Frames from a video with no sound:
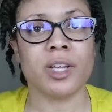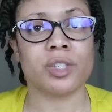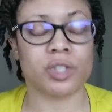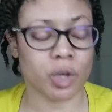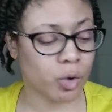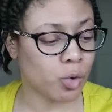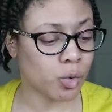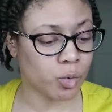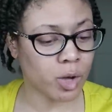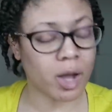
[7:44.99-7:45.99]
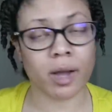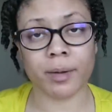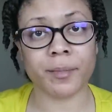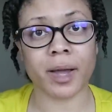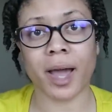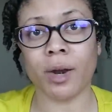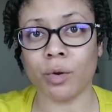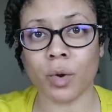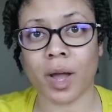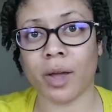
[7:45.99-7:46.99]
So um, I
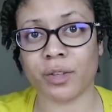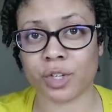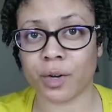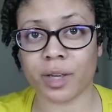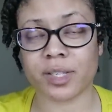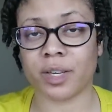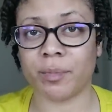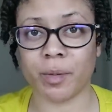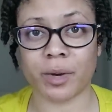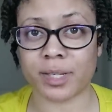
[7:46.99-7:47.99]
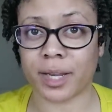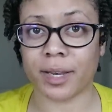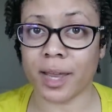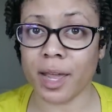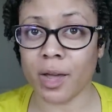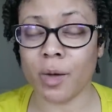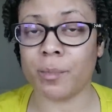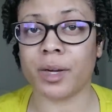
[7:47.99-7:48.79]
don't know how the turnout is going to be when I take it down,